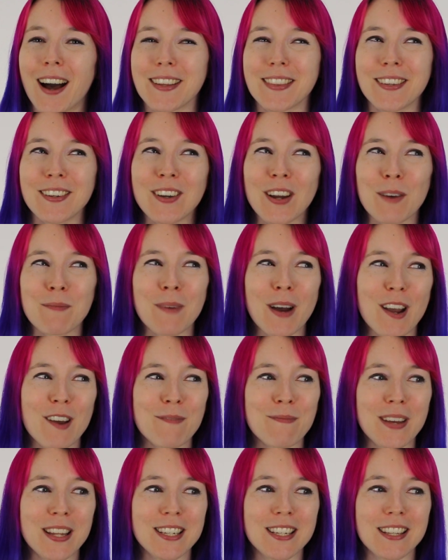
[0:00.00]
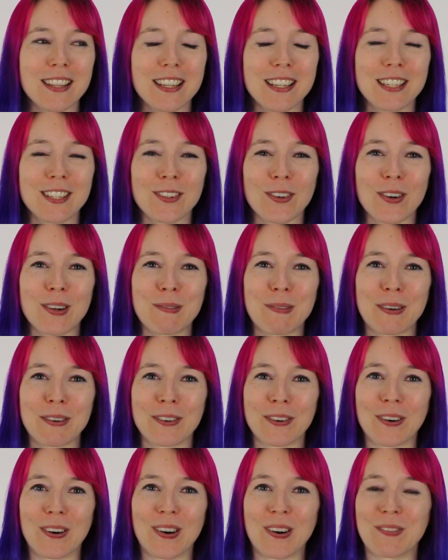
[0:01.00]
I think I might have mentioned this story
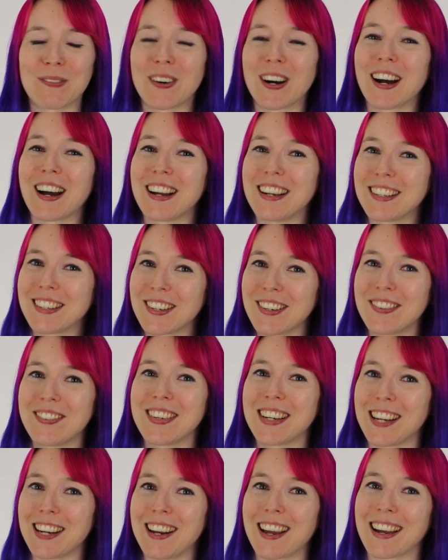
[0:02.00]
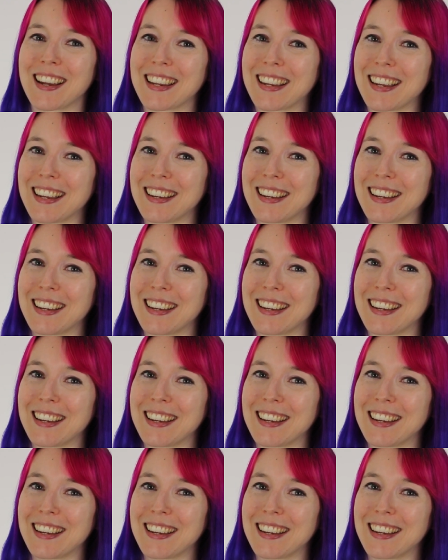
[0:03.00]
before, but I do really like